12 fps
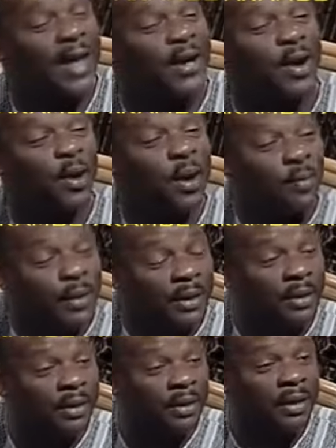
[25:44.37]
No,
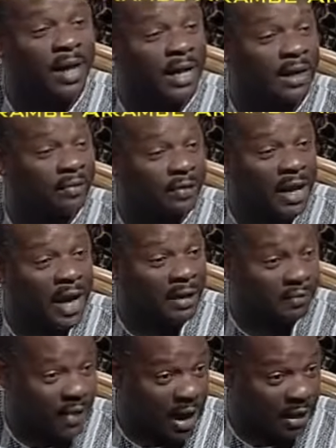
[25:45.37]
but the negative side
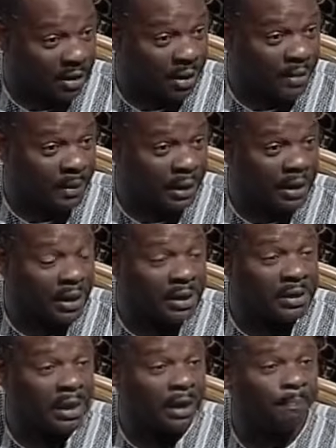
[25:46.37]
of that, I mean,
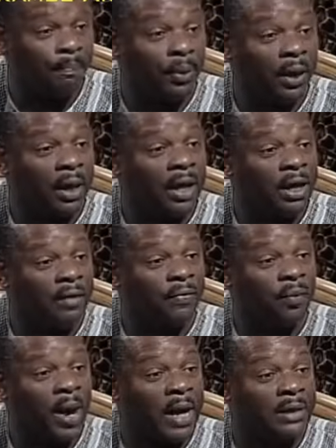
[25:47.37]
is that
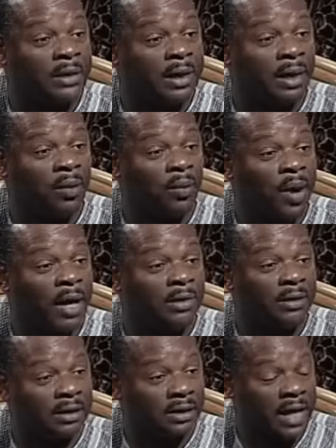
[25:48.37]
if whites get a
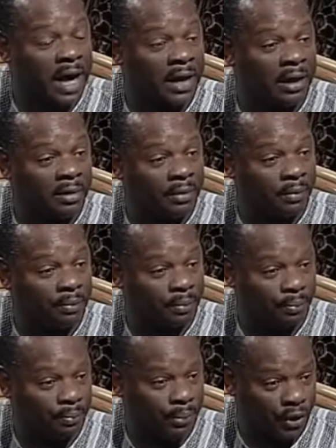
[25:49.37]
one-sided
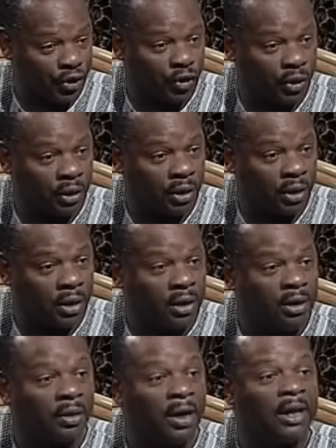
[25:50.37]
picture,
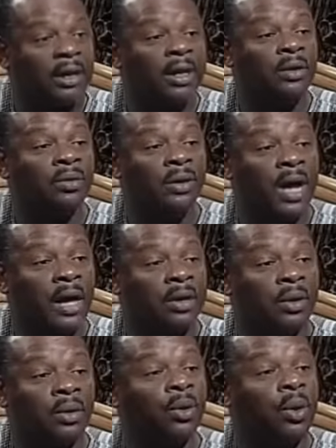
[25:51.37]
then they do not
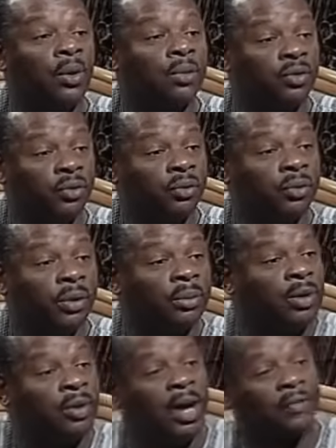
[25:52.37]
know the whole truth. I
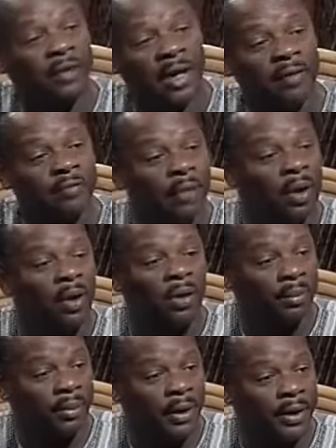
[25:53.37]
mean, you have to have all
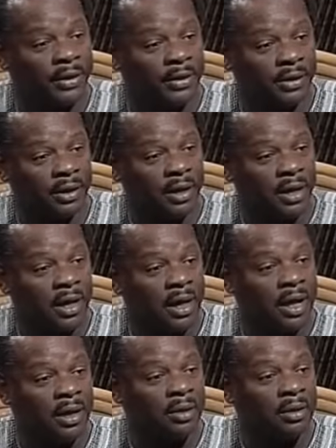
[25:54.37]
the parts,
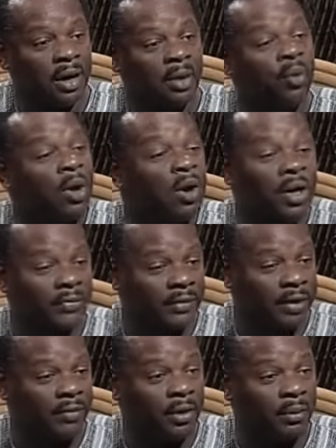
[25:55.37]
and we all have
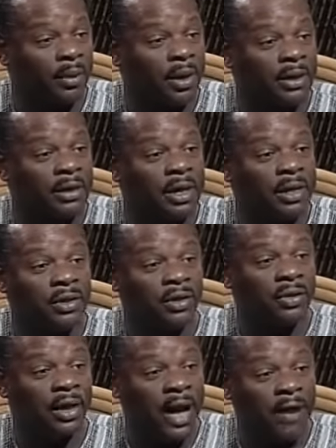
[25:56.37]
to have all the parts.
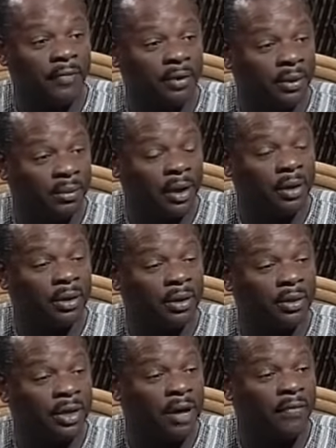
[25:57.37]
Certainly African
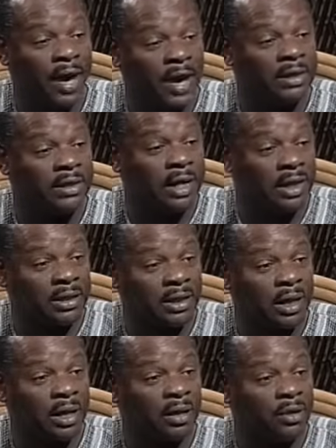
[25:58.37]
Americans have access
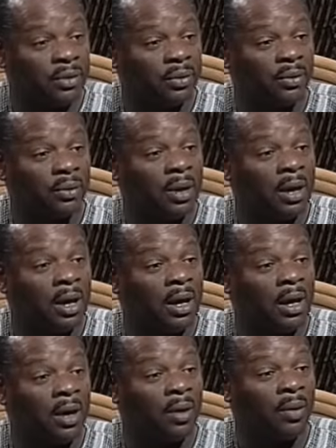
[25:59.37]
to
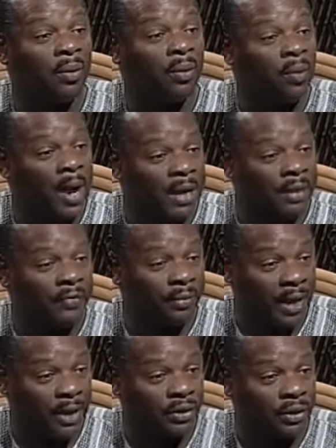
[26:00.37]
white
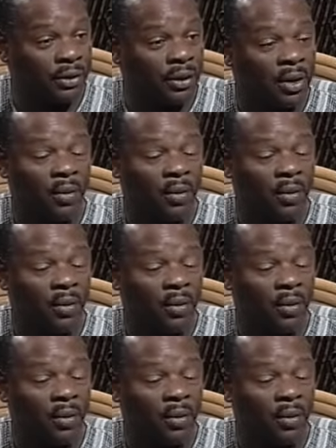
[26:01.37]
information.